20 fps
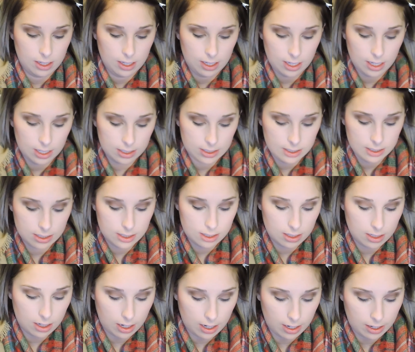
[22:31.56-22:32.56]
It's
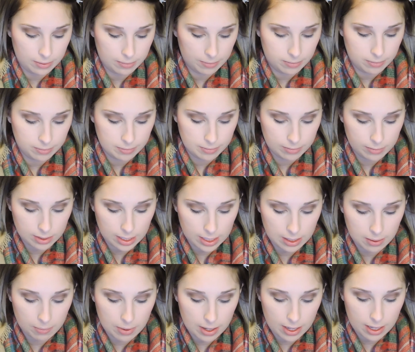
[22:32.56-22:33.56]
like
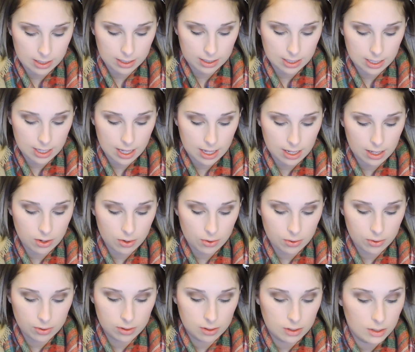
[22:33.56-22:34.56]
a pale yellow.
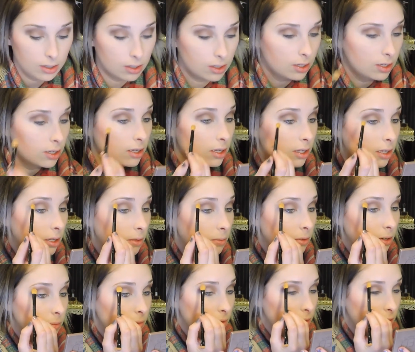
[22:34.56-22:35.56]
I'm
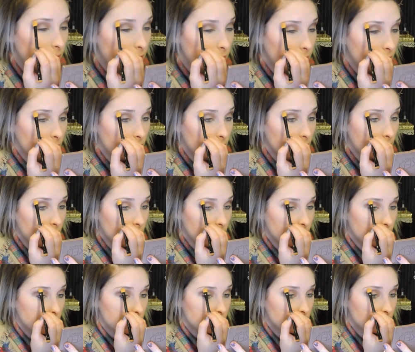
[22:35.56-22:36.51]
going to put it right in